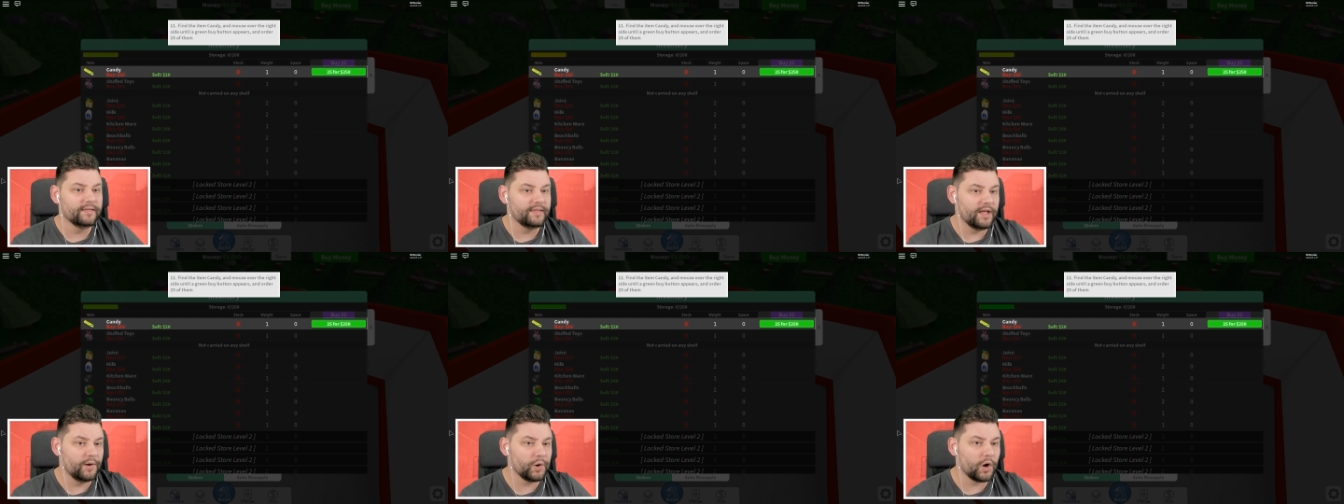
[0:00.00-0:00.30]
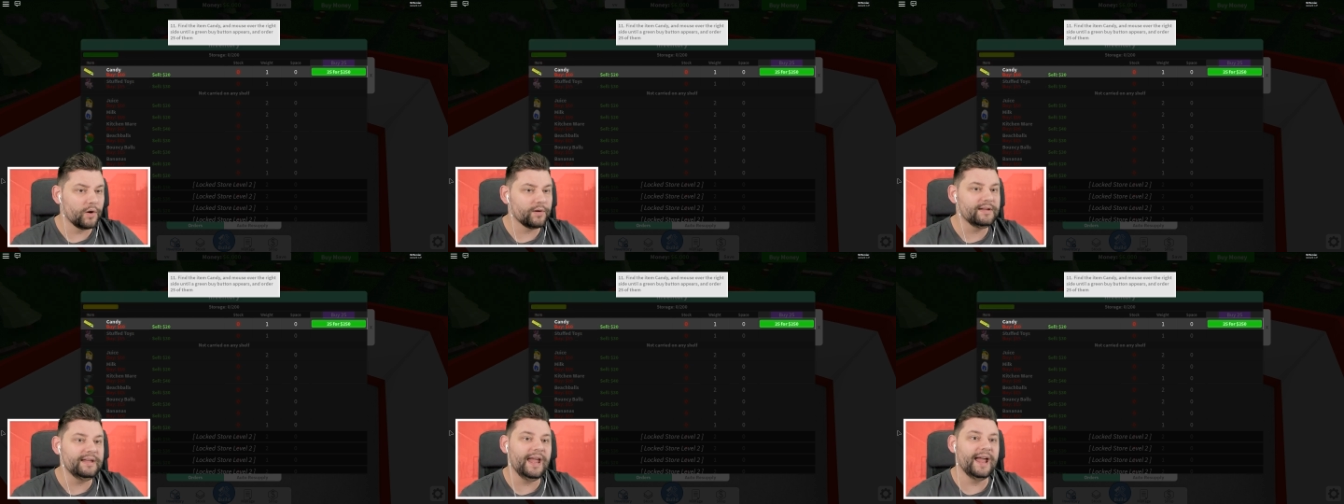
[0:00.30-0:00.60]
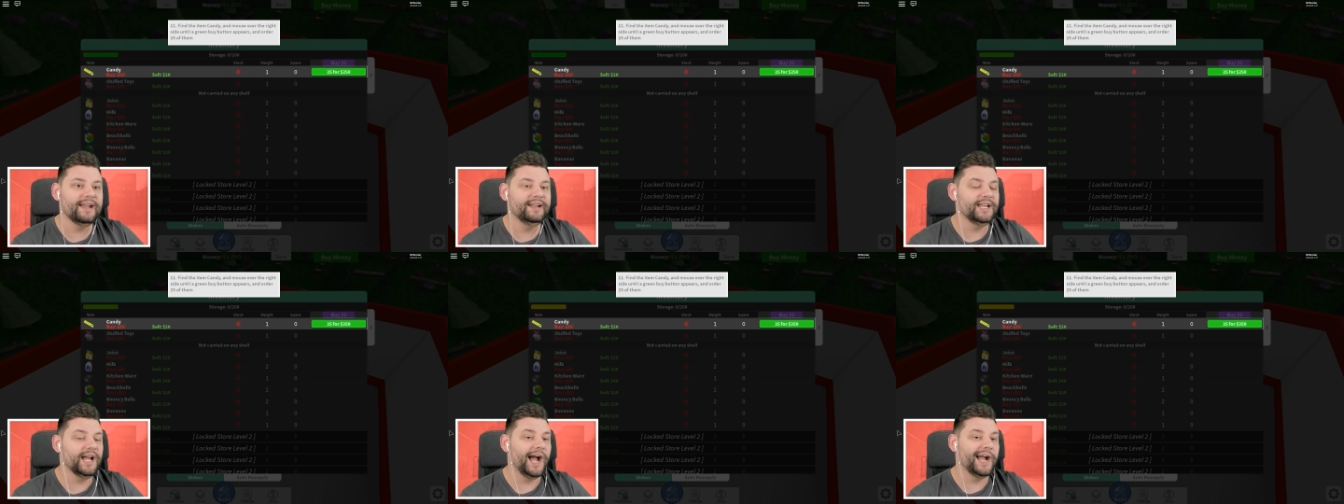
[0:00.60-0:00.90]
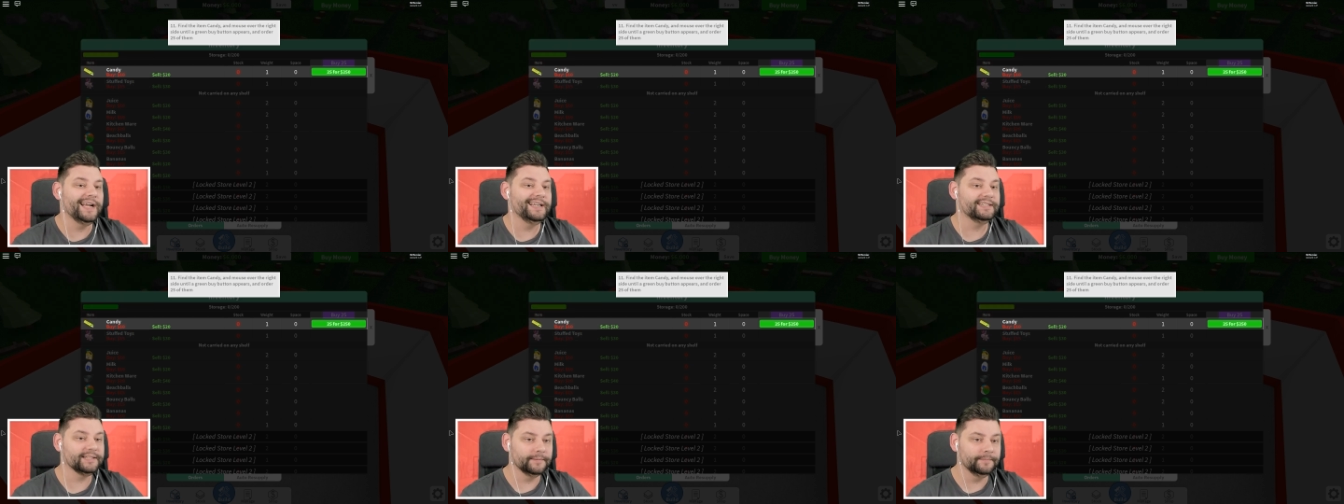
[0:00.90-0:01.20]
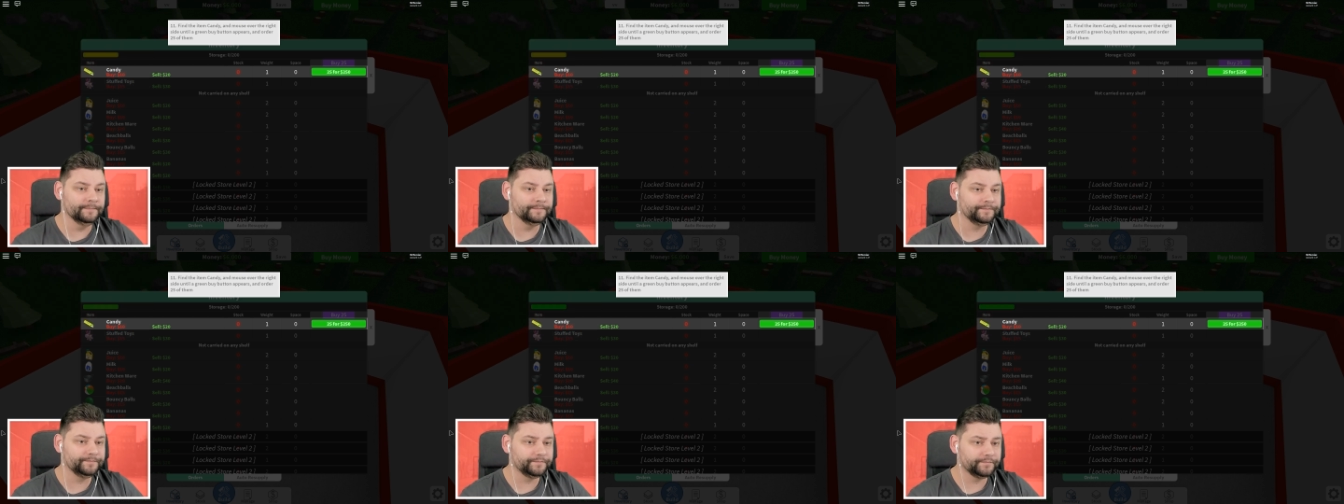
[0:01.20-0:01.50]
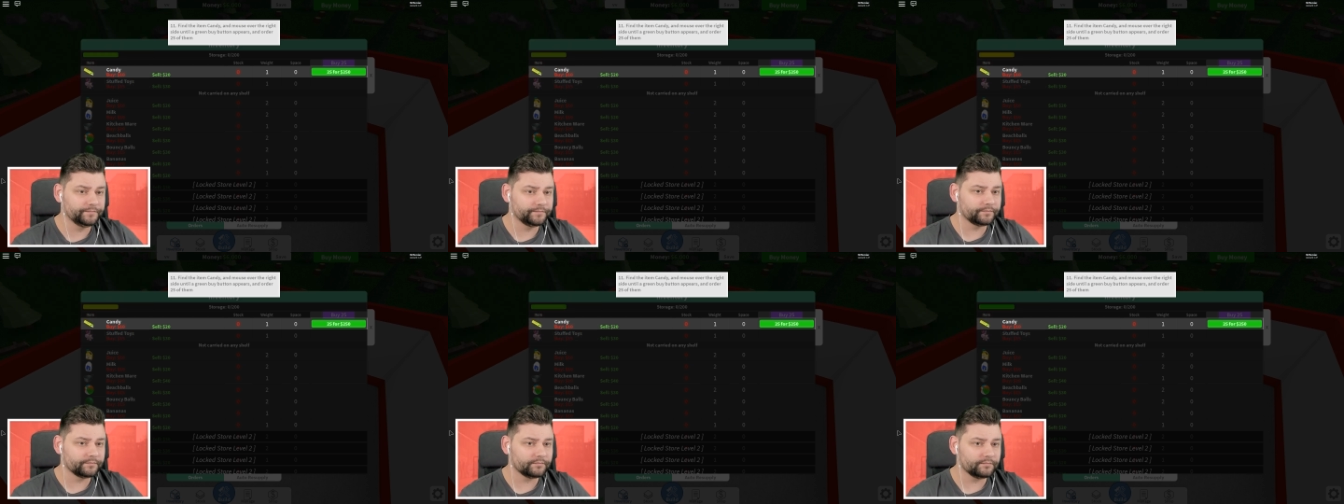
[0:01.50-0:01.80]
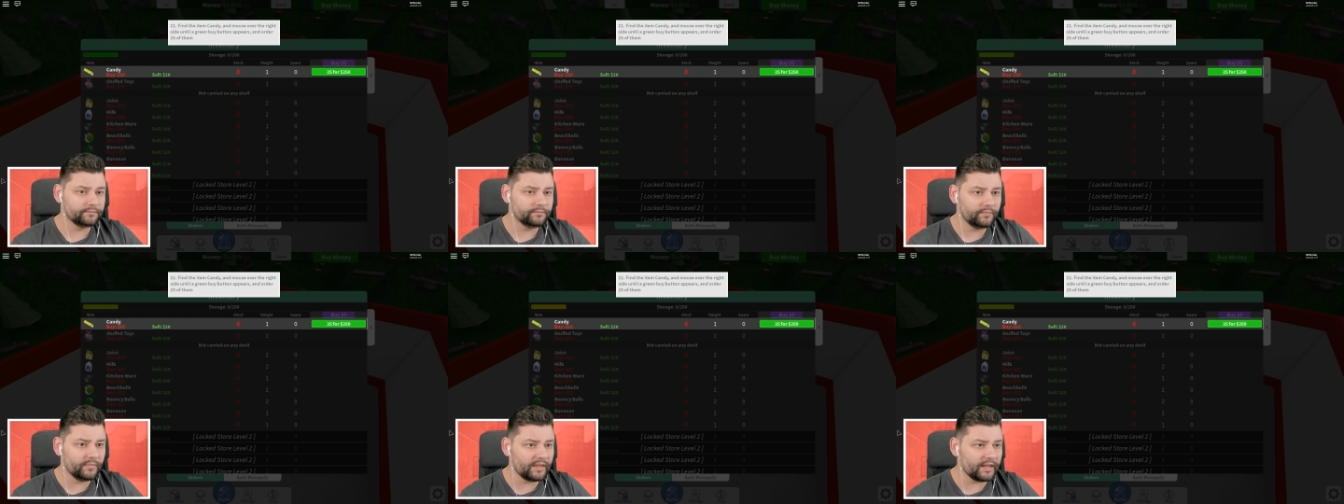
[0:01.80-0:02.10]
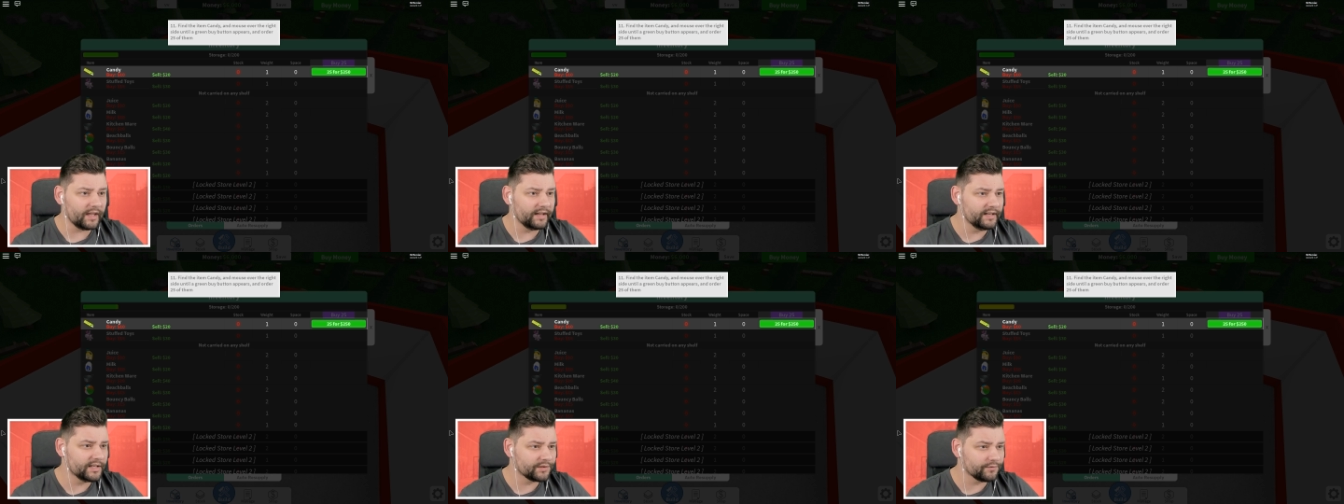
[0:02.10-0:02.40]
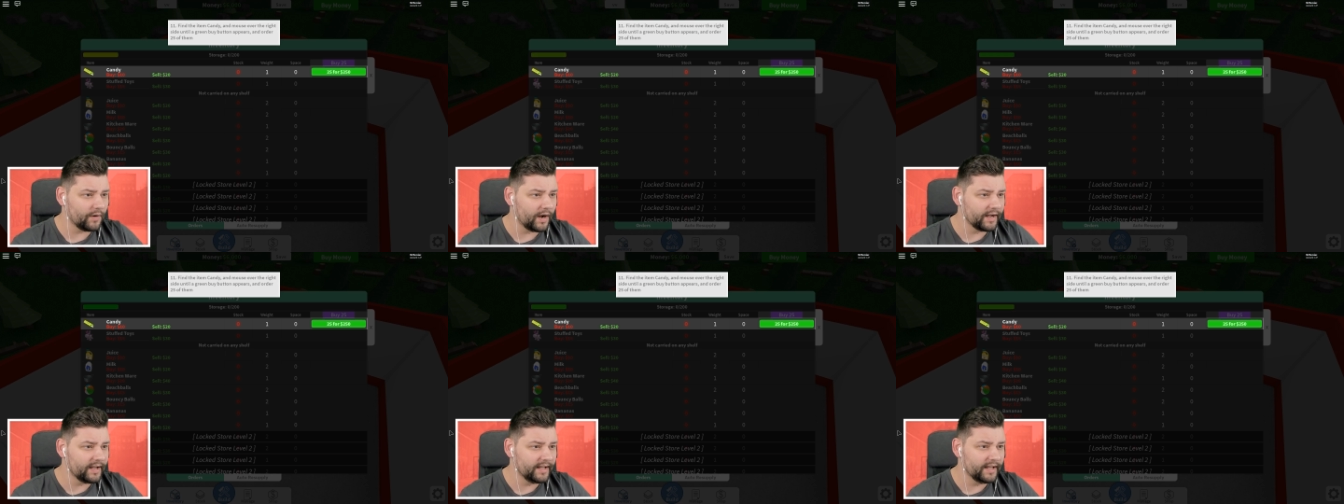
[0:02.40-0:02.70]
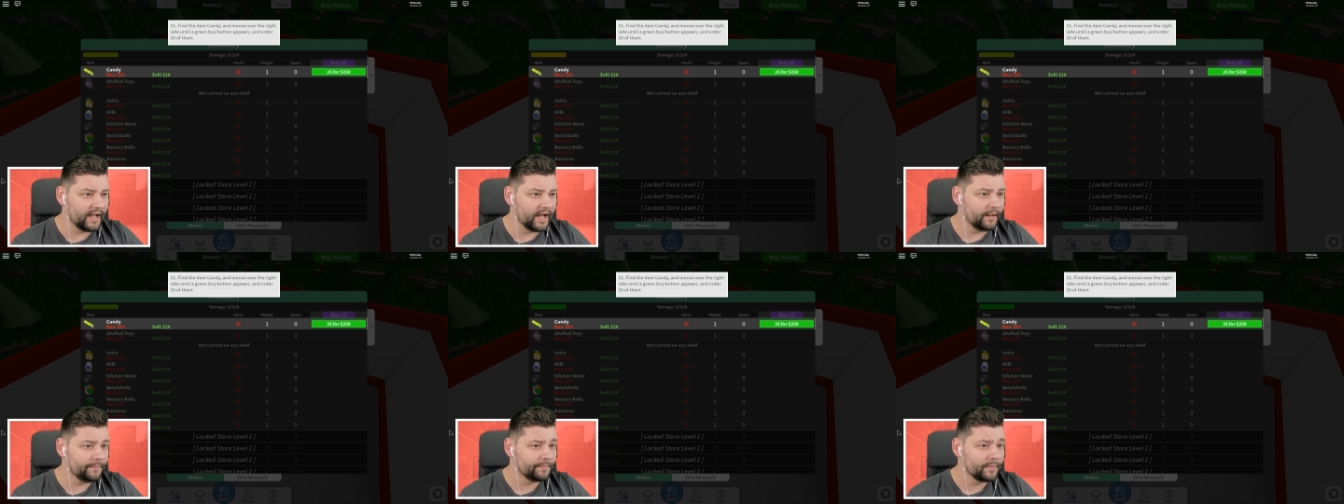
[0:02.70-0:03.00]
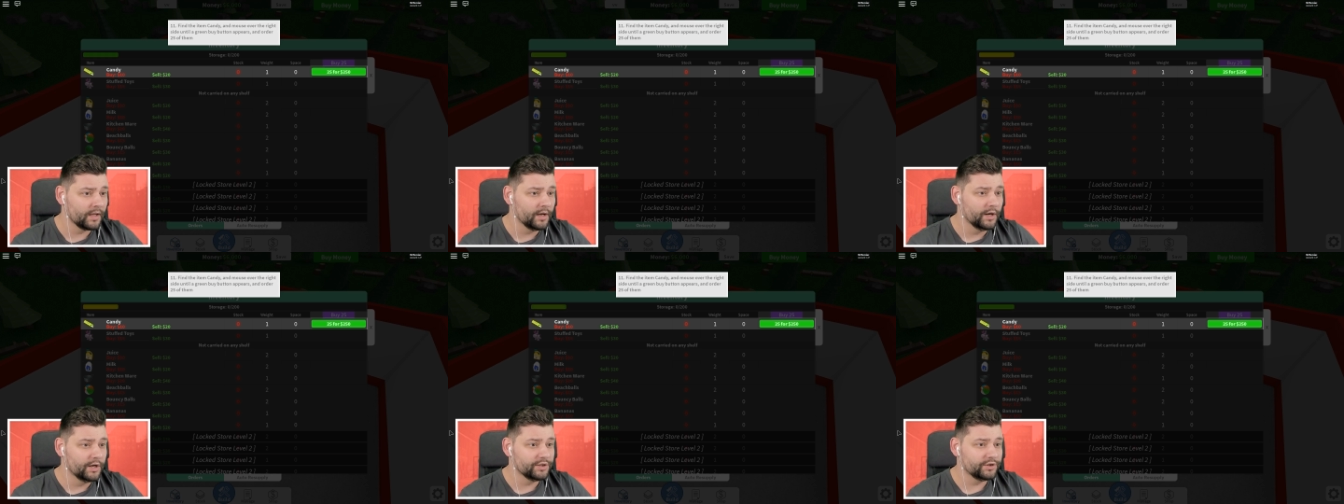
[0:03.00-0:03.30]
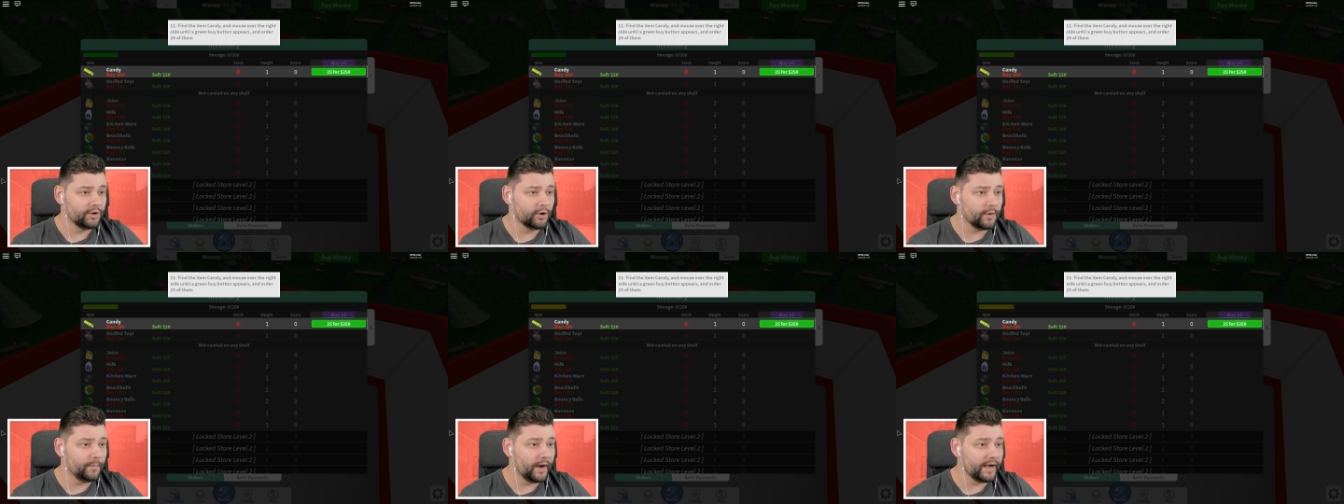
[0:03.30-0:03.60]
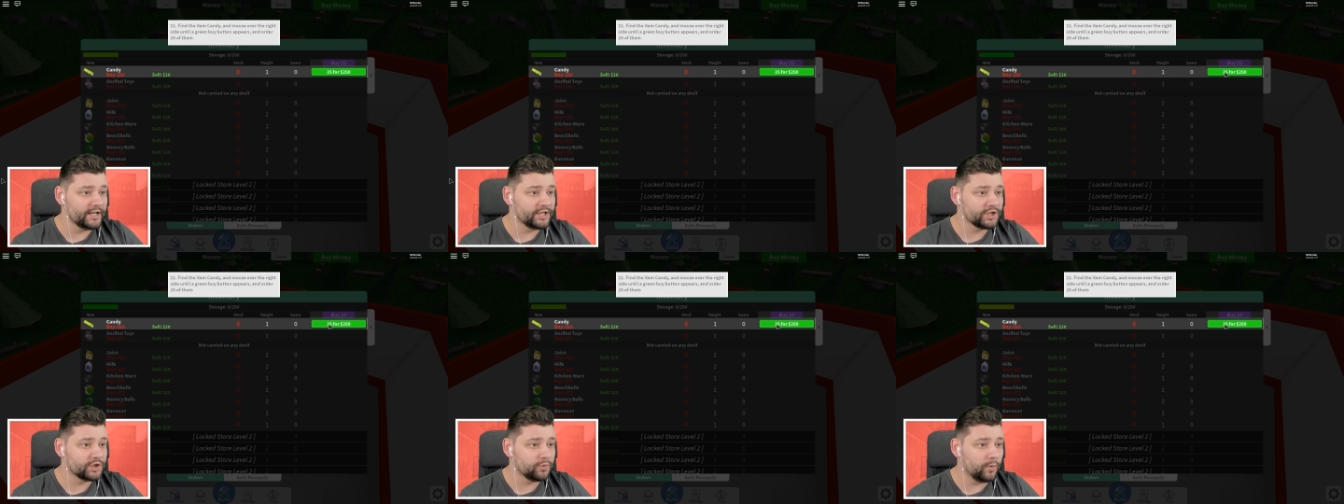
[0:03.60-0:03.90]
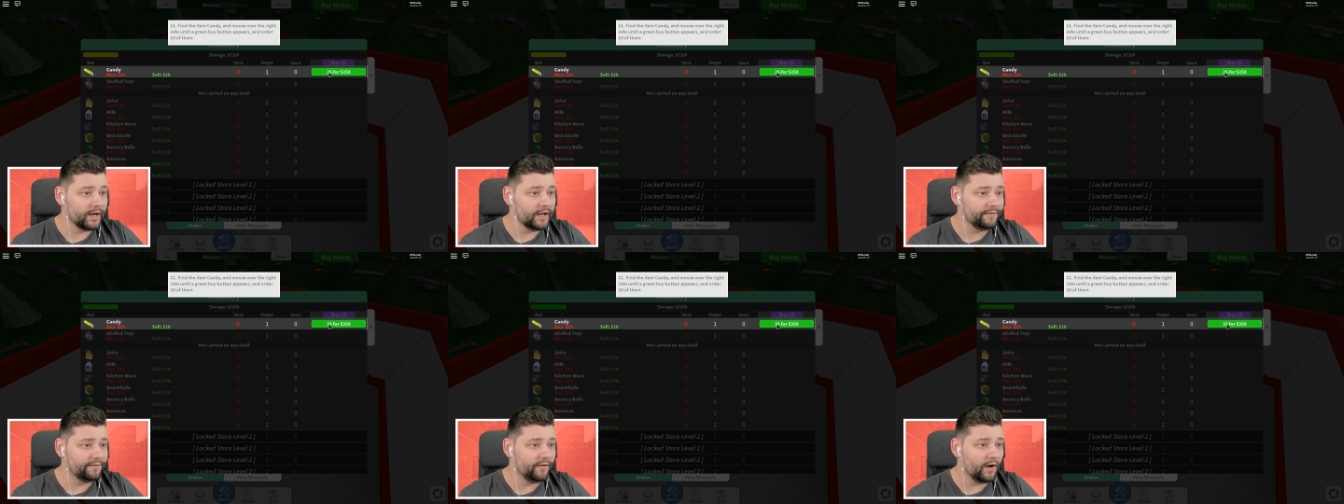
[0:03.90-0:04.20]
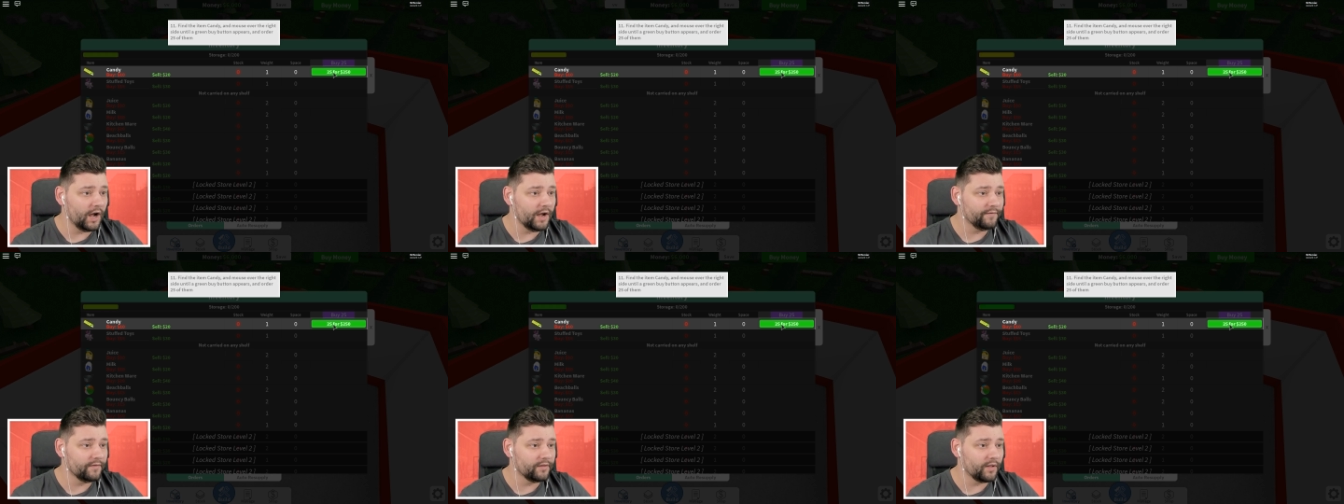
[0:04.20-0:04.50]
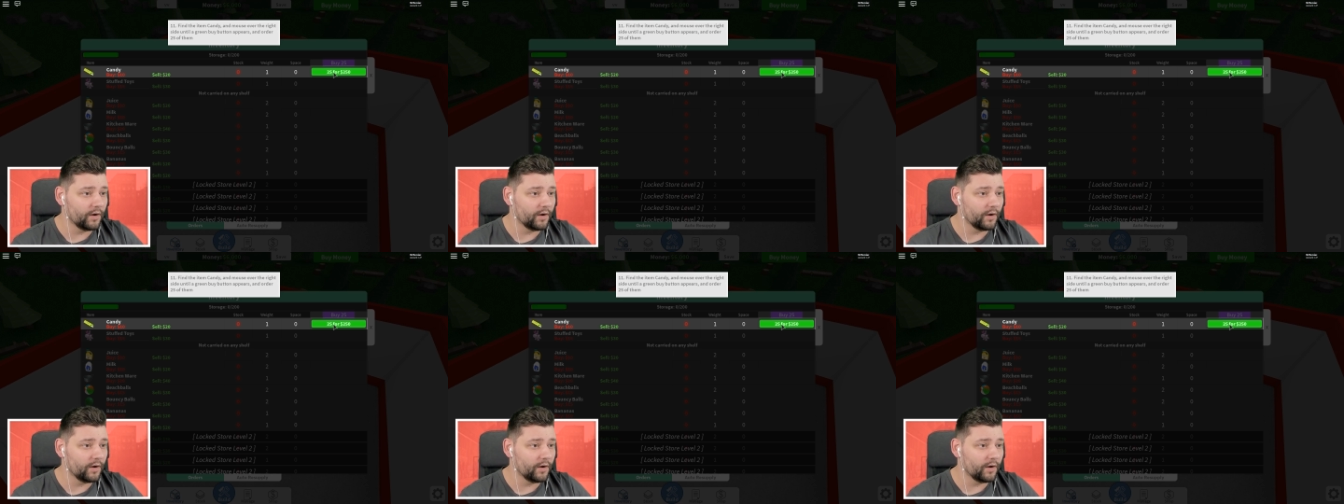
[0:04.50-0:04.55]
There we go. Candy item is right here. So you can buy 25 of